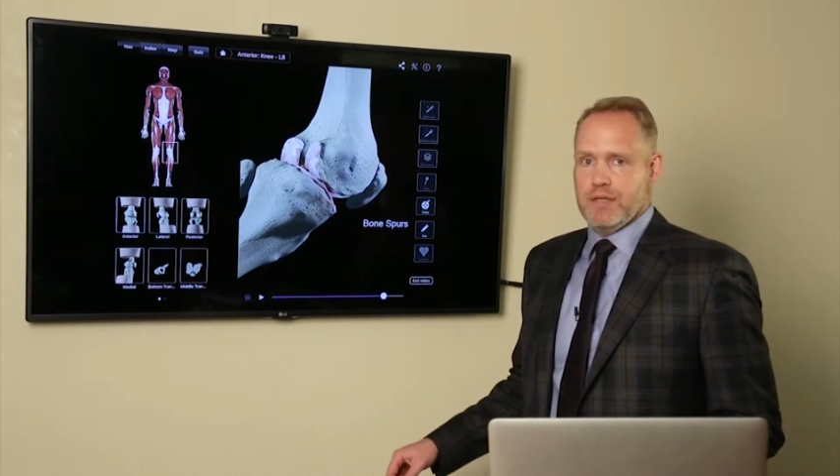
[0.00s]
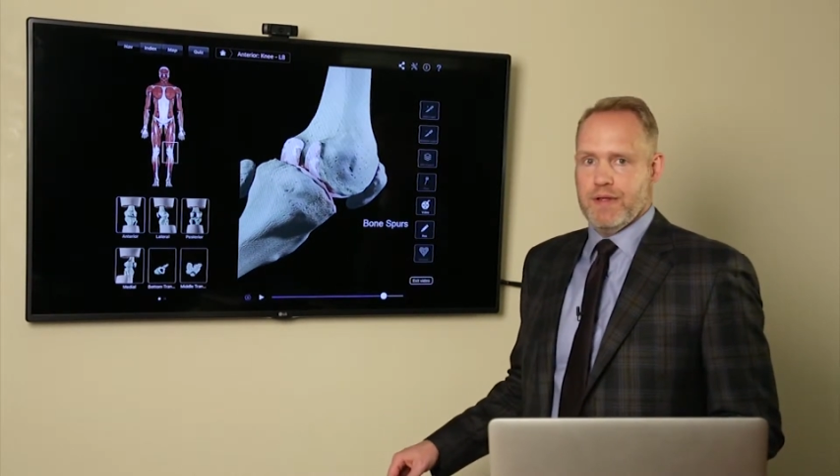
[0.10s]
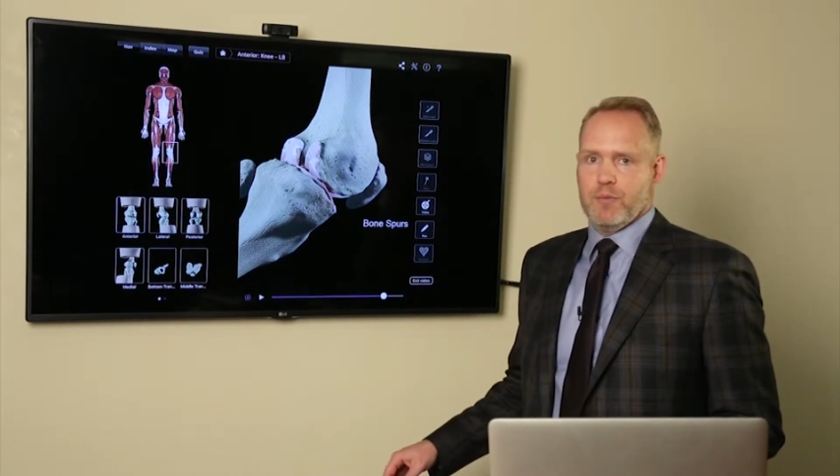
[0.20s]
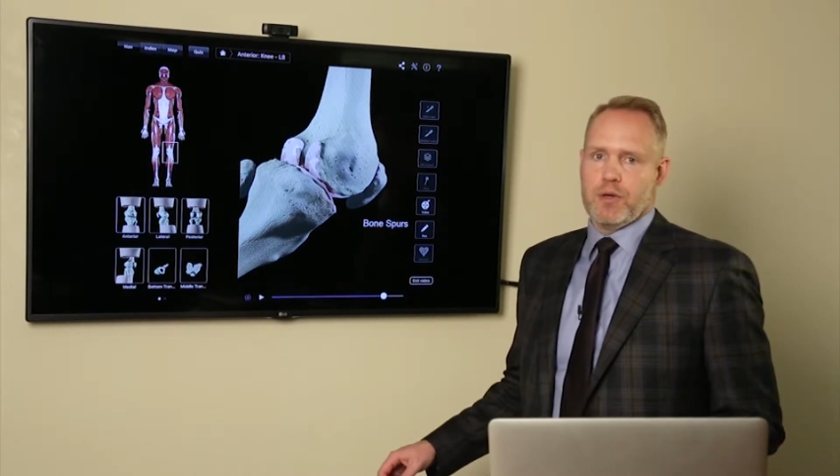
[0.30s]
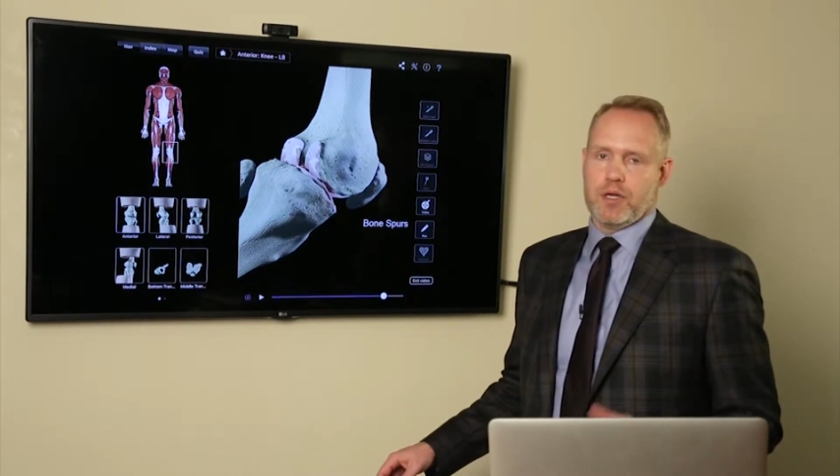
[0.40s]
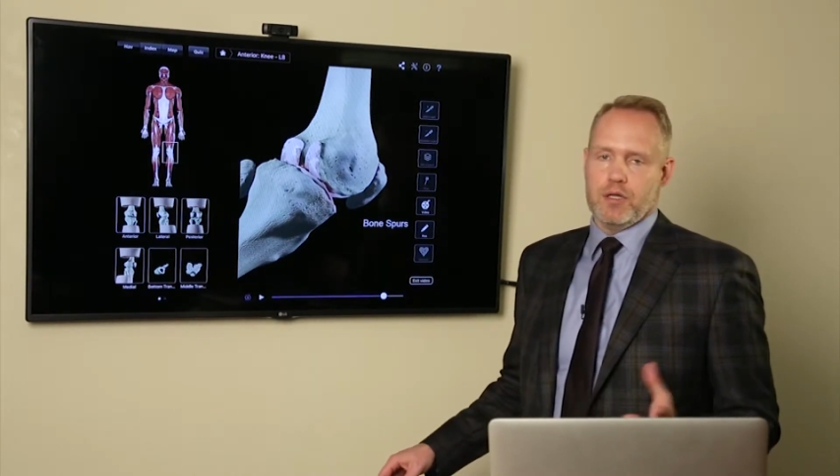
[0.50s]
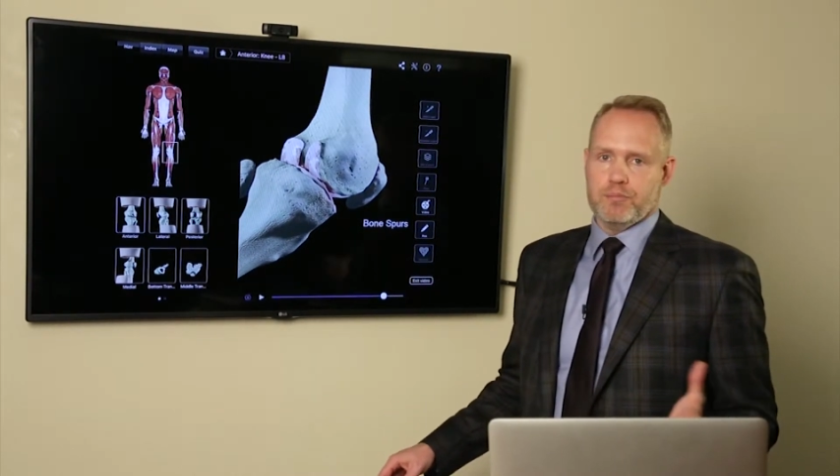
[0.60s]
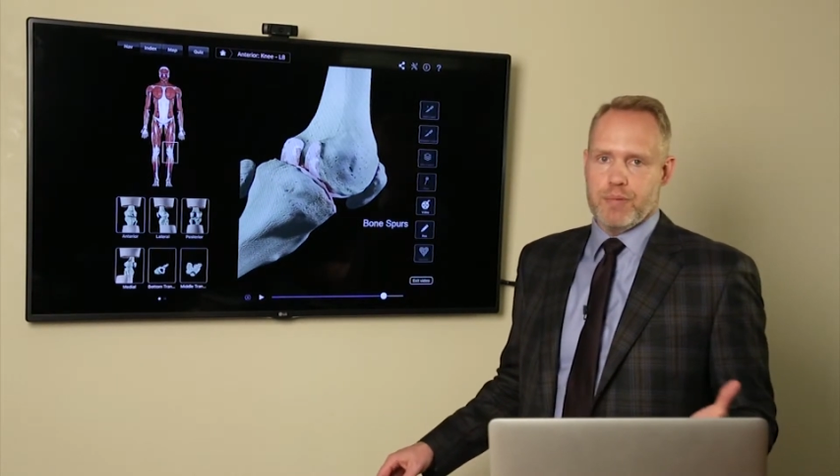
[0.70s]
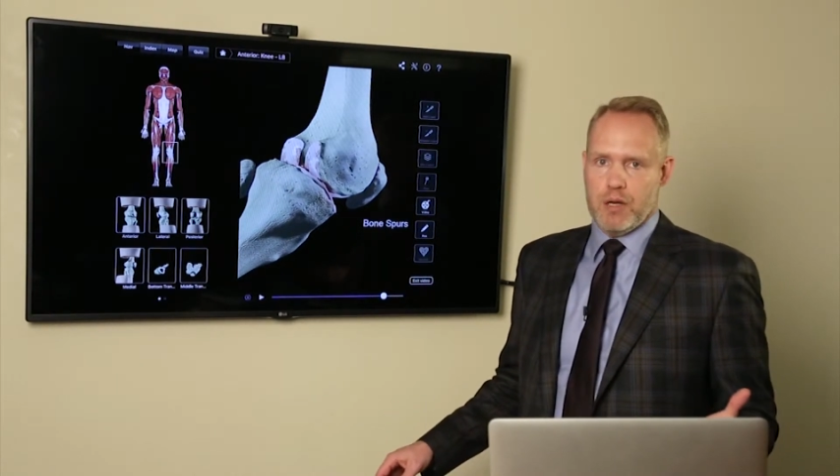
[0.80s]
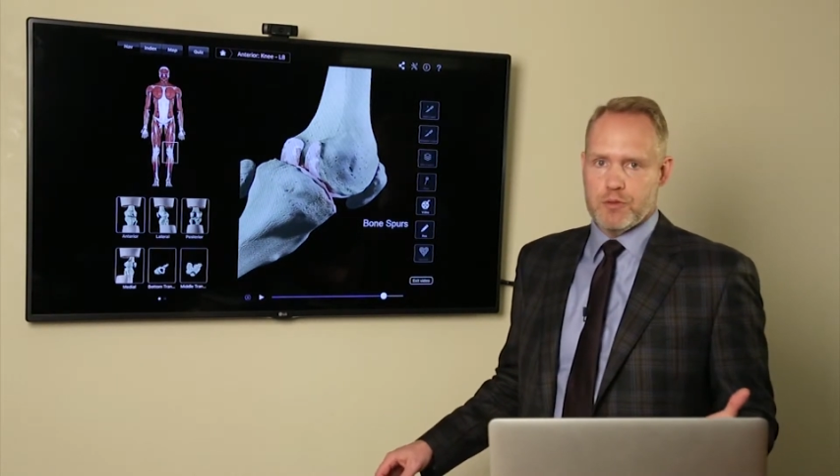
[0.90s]
develop what are
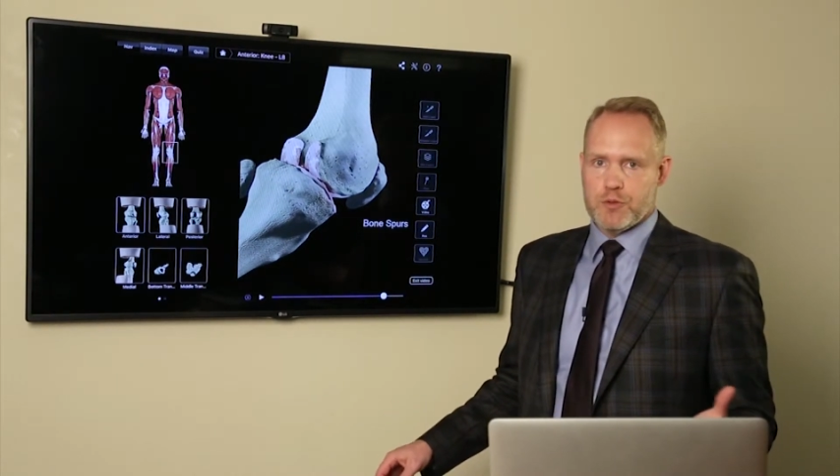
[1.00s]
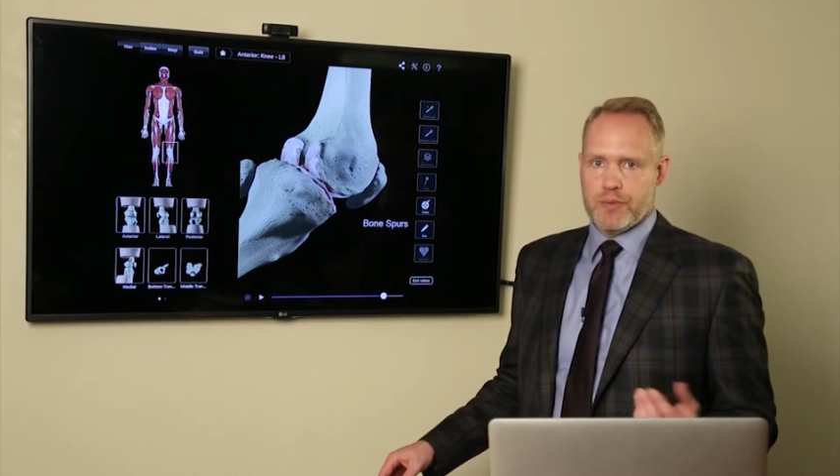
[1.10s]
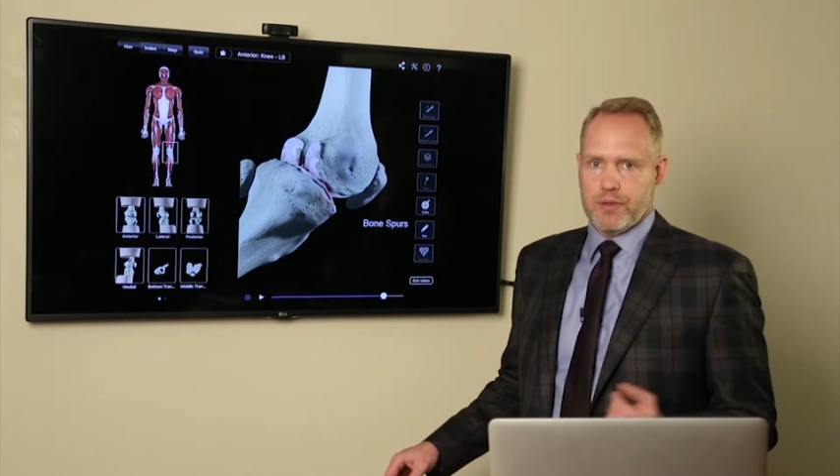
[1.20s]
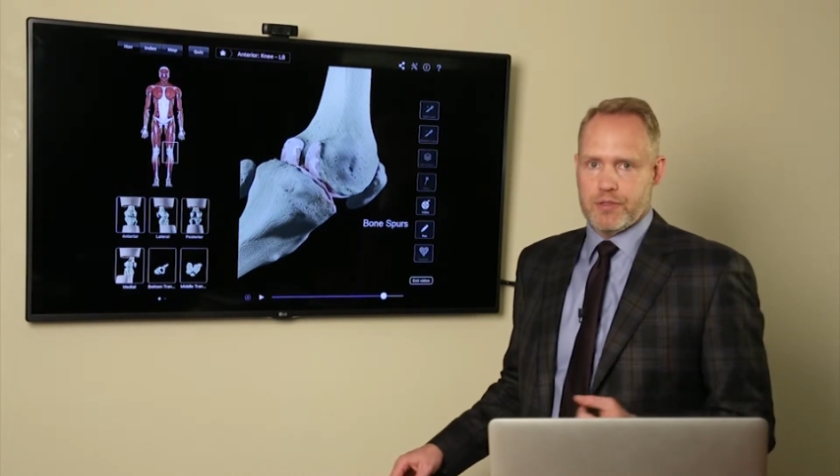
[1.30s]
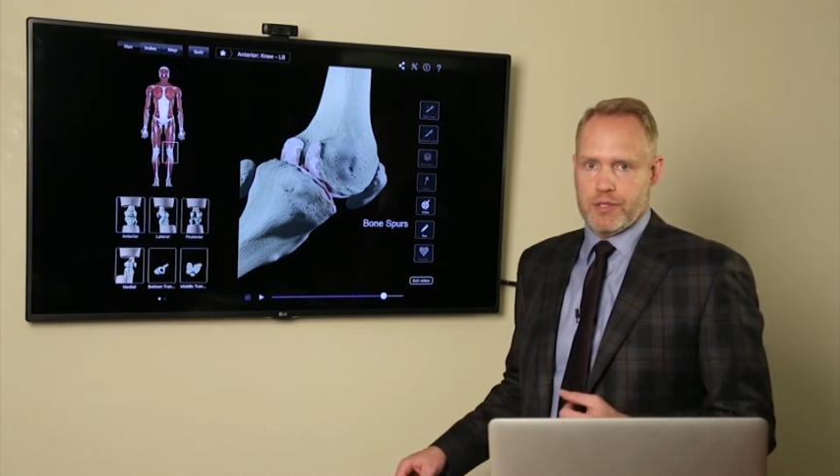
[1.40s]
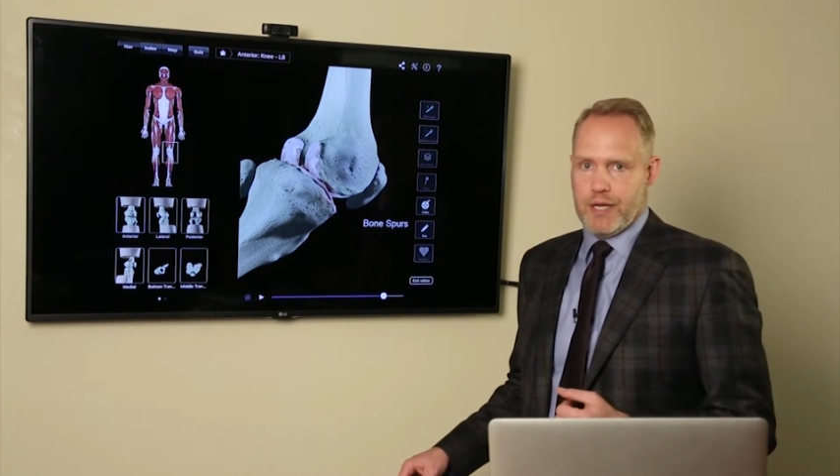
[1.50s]
called bone spurs